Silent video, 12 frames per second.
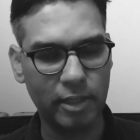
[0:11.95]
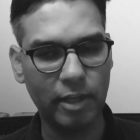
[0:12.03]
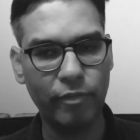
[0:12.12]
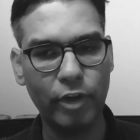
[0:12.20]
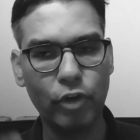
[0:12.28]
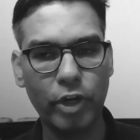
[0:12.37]
and
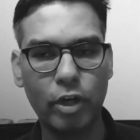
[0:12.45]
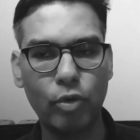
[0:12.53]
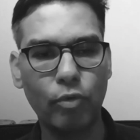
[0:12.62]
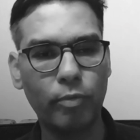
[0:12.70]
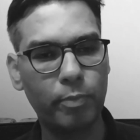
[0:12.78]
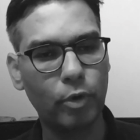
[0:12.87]
when you get
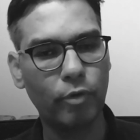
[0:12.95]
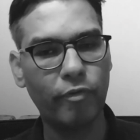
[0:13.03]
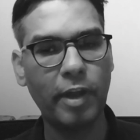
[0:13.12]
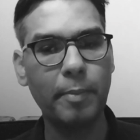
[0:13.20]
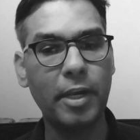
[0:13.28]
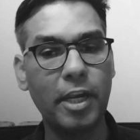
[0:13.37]
to
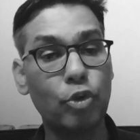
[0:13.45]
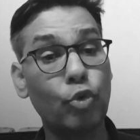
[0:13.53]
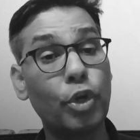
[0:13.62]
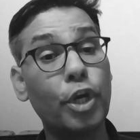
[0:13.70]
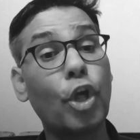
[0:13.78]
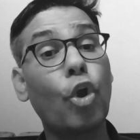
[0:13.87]
5 million, you
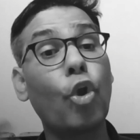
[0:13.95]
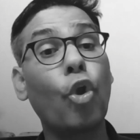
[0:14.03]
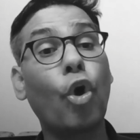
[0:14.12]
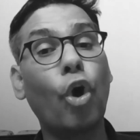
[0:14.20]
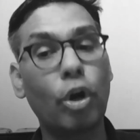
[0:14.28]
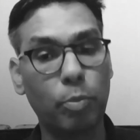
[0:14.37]
need a
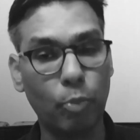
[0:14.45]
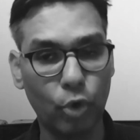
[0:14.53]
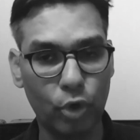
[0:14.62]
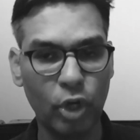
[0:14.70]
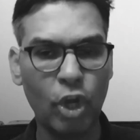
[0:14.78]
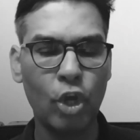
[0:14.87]
lot more.